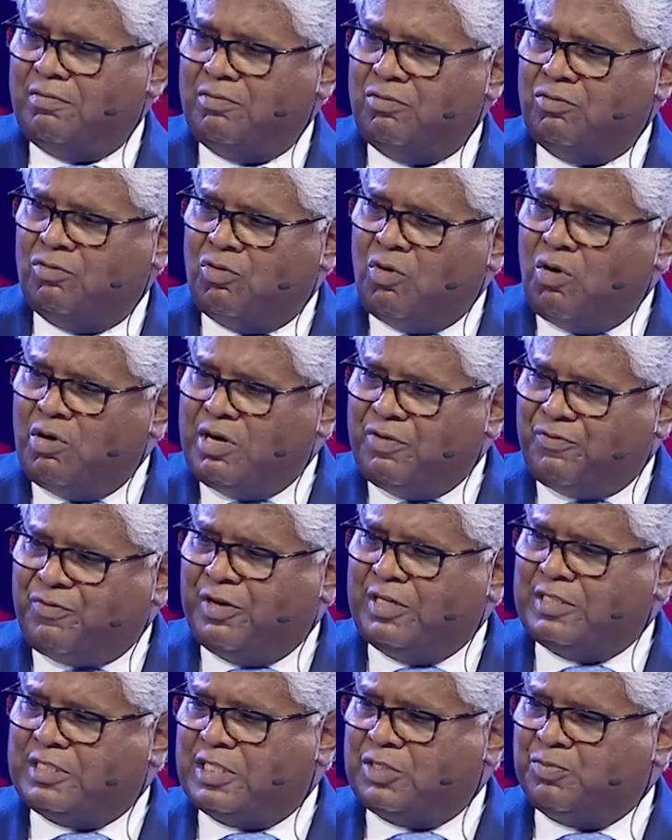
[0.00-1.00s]
No
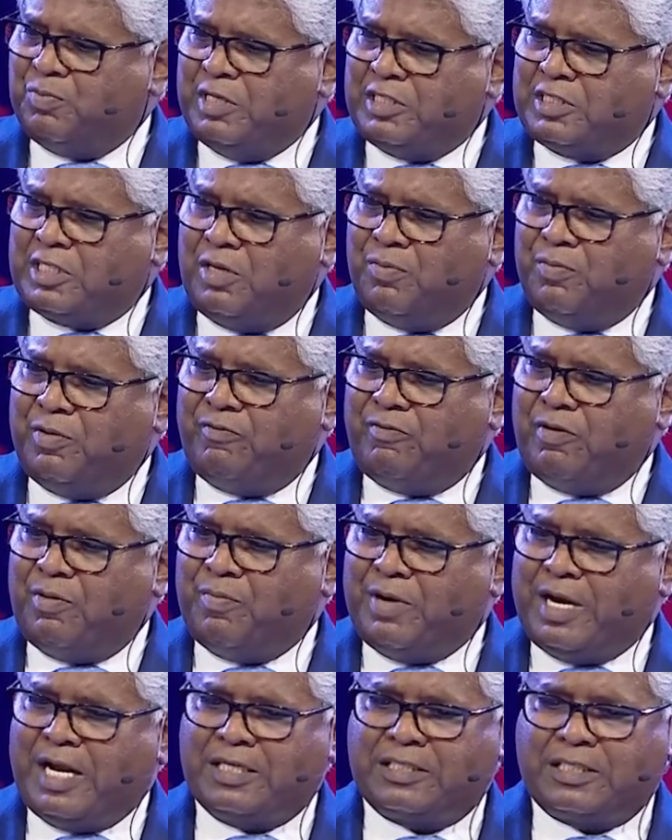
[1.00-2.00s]
difference is mentioned
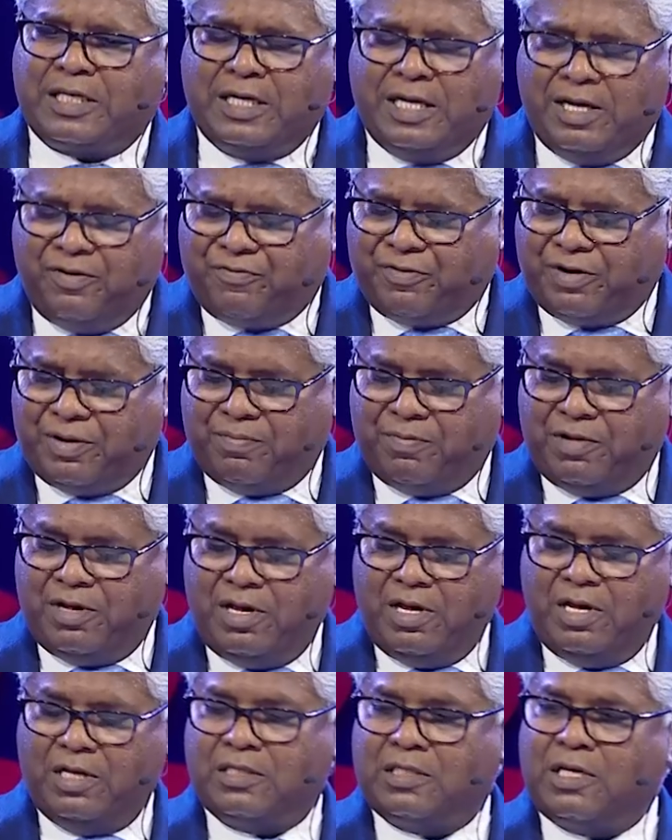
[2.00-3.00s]
between Manasseh and Ephraim.
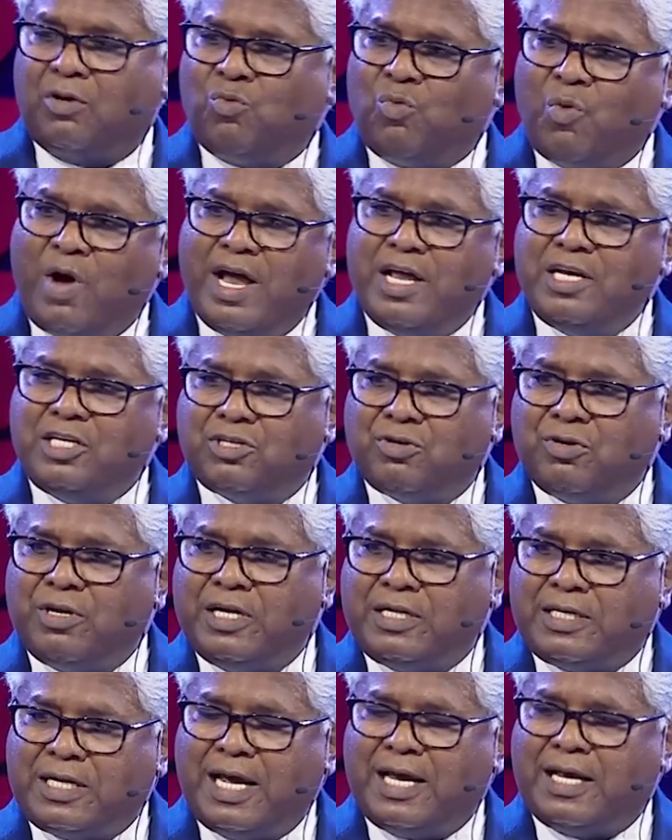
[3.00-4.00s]
Then why should
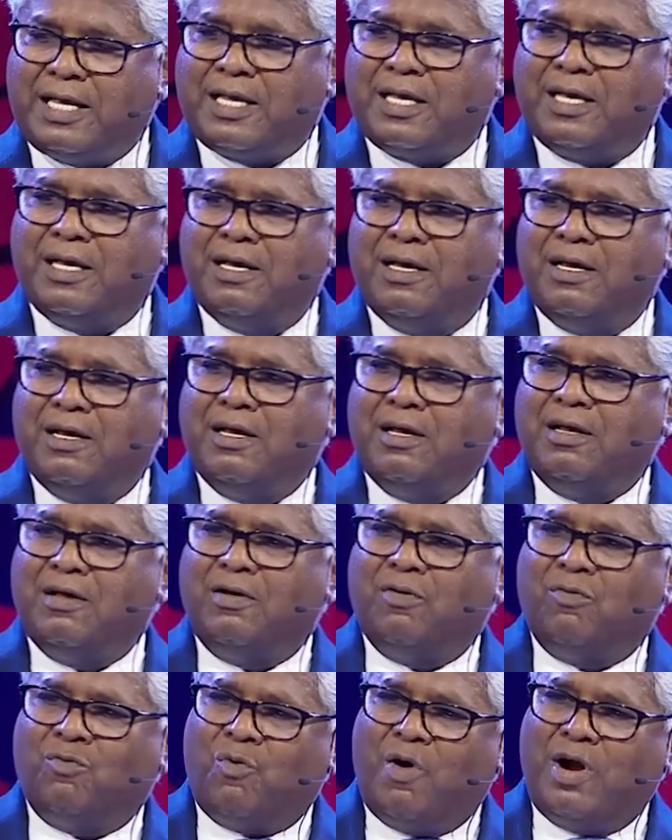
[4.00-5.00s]
he take
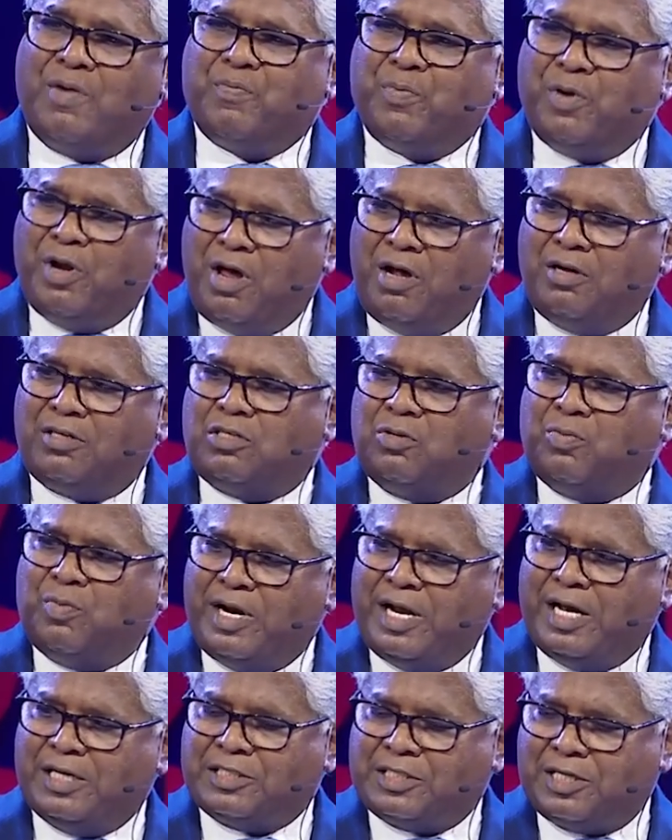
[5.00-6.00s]
what belonged to
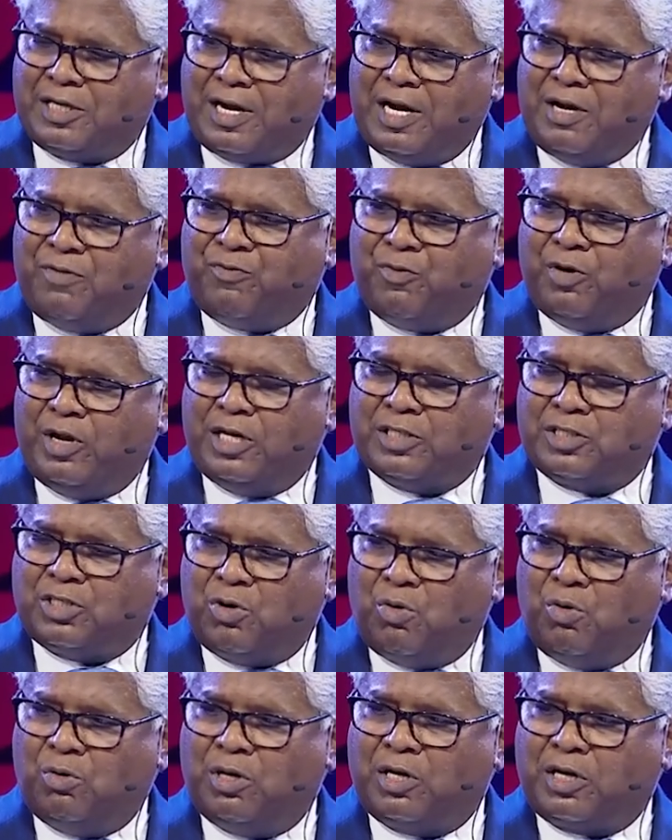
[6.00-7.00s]
Manasseh rightfully as the
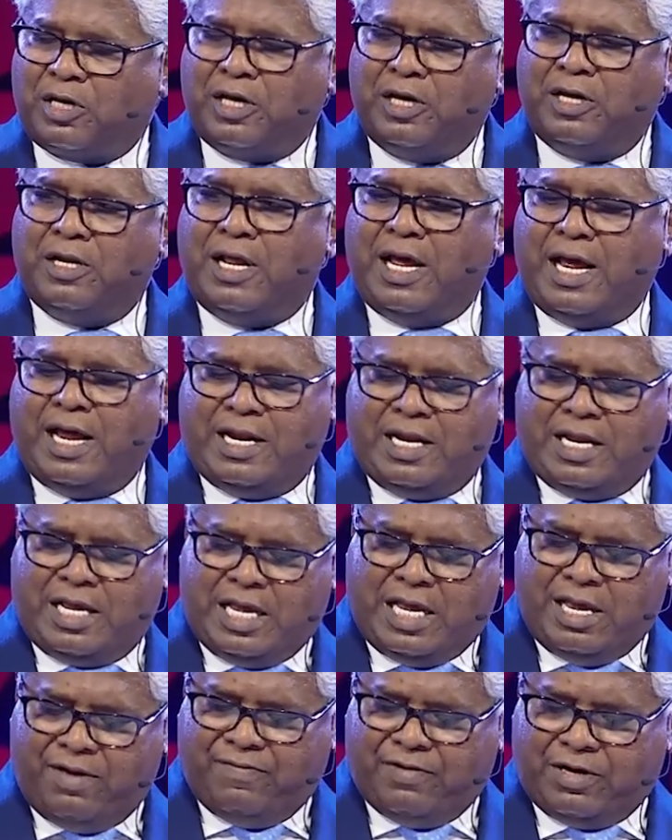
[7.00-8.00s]
older kid and
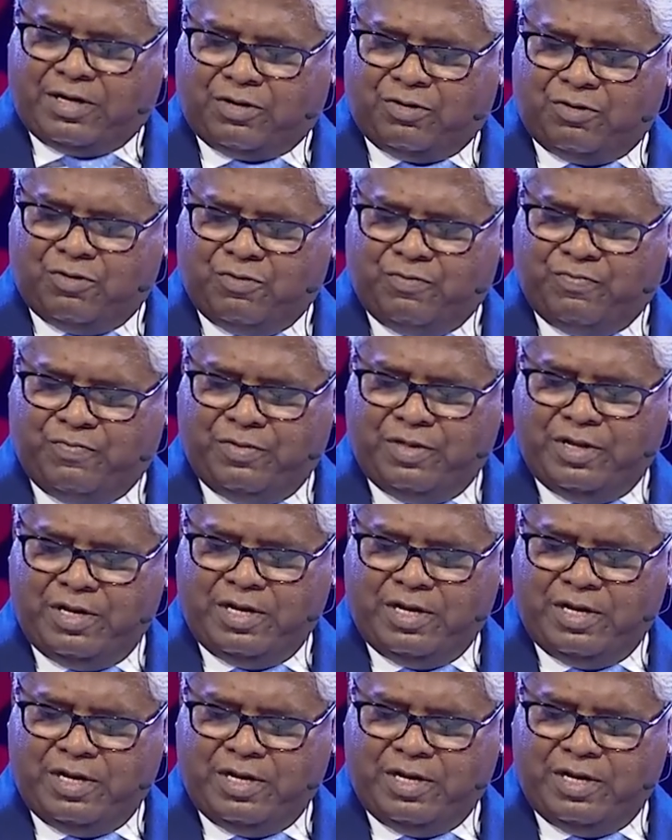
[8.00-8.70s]
give it to